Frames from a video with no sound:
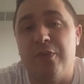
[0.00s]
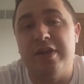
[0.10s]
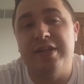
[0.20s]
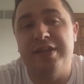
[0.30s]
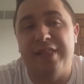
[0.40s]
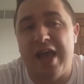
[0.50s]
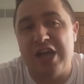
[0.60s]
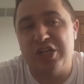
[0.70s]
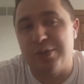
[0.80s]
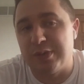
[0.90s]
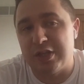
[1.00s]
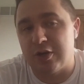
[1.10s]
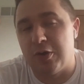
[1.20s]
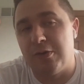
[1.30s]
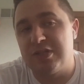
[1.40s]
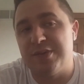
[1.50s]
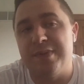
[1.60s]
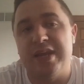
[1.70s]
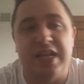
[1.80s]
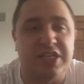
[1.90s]
what he did last year with the Colts. I
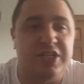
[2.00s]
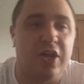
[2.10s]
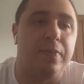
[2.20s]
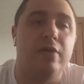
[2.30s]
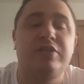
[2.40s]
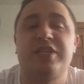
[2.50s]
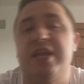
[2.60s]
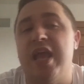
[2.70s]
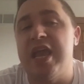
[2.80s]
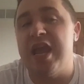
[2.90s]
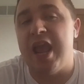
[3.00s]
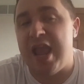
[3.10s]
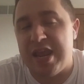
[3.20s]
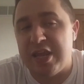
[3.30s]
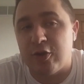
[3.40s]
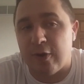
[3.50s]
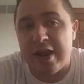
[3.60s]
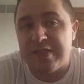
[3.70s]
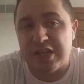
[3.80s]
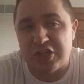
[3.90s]
mean, he still posted an 80
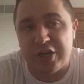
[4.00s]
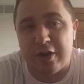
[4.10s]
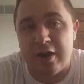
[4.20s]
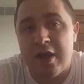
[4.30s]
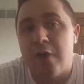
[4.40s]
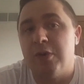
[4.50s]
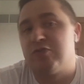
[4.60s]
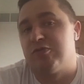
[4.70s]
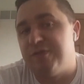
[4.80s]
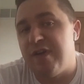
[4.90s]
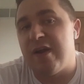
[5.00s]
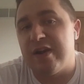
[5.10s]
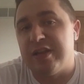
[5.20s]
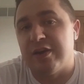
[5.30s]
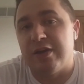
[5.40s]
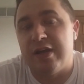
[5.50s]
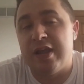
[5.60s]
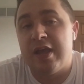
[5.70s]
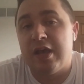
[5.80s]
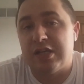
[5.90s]
grade this year, which was very
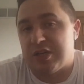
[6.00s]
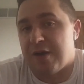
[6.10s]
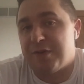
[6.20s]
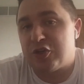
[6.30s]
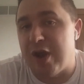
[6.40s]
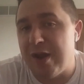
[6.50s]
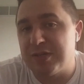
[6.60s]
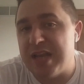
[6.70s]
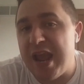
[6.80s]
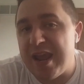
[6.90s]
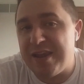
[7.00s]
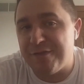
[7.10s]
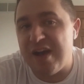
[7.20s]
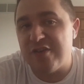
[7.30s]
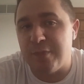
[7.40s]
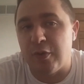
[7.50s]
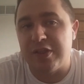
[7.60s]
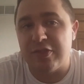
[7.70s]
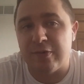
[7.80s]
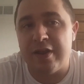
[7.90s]
good. His coverage grade was an
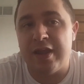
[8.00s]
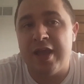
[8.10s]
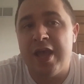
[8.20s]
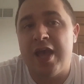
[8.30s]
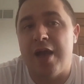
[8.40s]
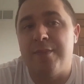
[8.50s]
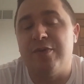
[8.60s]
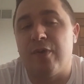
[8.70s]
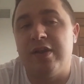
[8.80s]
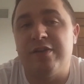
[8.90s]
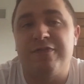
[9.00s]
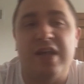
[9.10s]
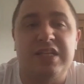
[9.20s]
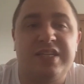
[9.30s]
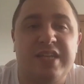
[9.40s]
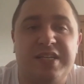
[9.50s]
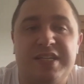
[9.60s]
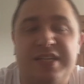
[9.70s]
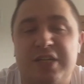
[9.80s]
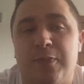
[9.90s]
85.3. I mean, run defense
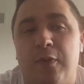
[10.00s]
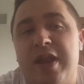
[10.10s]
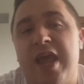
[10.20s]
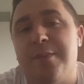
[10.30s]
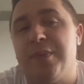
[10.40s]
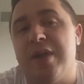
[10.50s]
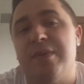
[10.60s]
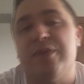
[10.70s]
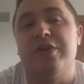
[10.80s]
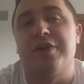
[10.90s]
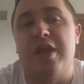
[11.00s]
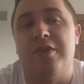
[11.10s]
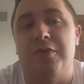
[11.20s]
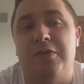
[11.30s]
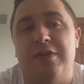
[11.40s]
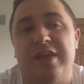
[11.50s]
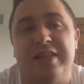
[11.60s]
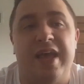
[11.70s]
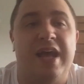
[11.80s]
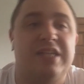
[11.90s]
66.8. But I mean, when you're getting older
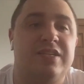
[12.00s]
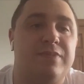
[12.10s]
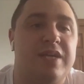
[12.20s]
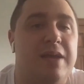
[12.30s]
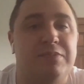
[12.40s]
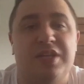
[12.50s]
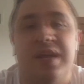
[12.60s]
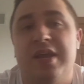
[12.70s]
like that, sometimes,